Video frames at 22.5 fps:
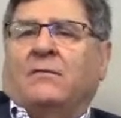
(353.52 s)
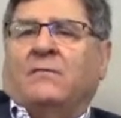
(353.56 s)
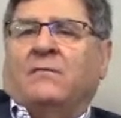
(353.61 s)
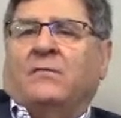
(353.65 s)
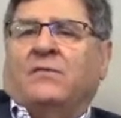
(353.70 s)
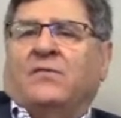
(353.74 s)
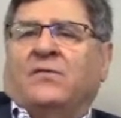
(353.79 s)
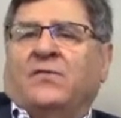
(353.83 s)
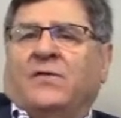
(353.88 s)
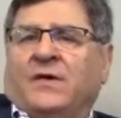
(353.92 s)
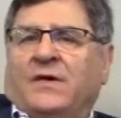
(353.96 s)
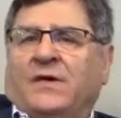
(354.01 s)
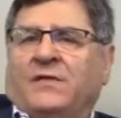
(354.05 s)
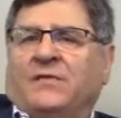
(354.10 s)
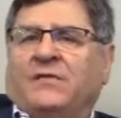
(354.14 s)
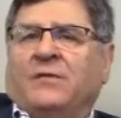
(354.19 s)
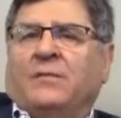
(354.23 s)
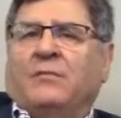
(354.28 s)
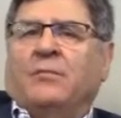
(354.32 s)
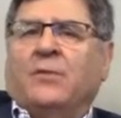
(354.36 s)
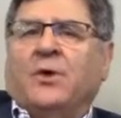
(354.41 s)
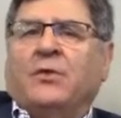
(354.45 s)
sees
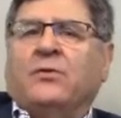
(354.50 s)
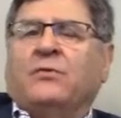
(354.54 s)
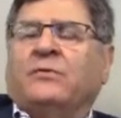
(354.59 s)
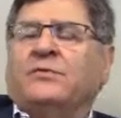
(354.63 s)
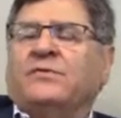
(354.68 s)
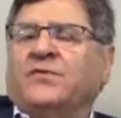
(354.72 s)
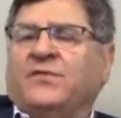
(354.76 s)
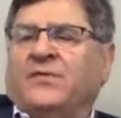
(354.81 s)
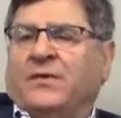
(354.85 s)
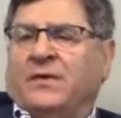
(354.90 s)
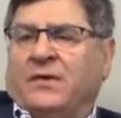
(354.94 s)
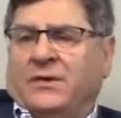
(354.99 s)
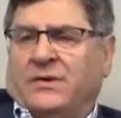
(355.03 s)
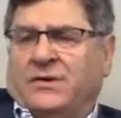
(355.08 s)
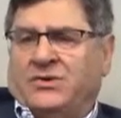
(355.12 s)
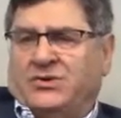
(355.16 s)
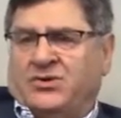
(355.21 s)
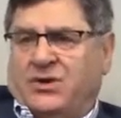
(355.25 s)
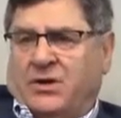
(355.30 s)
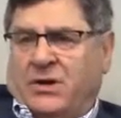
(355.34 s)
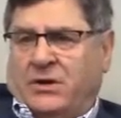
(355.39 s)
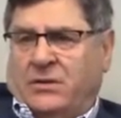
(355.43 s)
that mother is still in
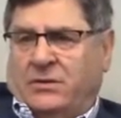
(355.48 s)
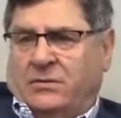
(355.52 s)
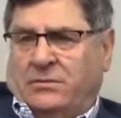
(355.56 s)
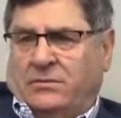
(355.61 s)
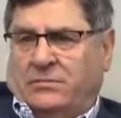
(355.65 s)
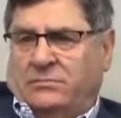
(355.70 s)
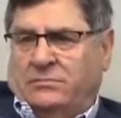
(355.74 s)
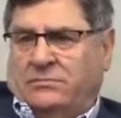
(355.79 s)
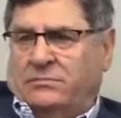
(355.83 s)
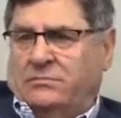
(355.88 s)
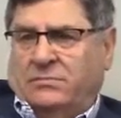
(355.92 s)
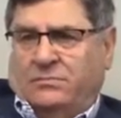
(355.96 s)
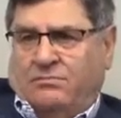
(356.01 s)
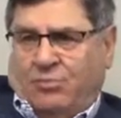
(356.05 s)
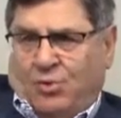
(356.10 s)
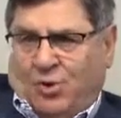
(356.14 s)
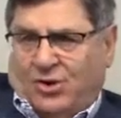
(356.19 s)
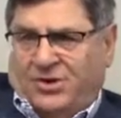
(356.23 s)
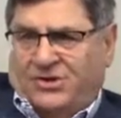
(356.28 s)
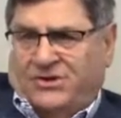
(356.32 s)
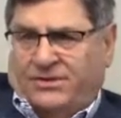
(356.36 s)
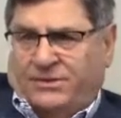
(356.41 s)
jail, in
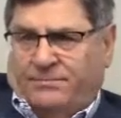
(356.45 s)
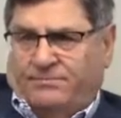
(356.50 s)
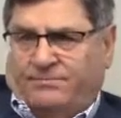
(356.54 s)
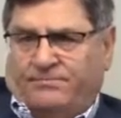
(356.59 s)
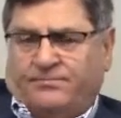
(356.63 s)
prison,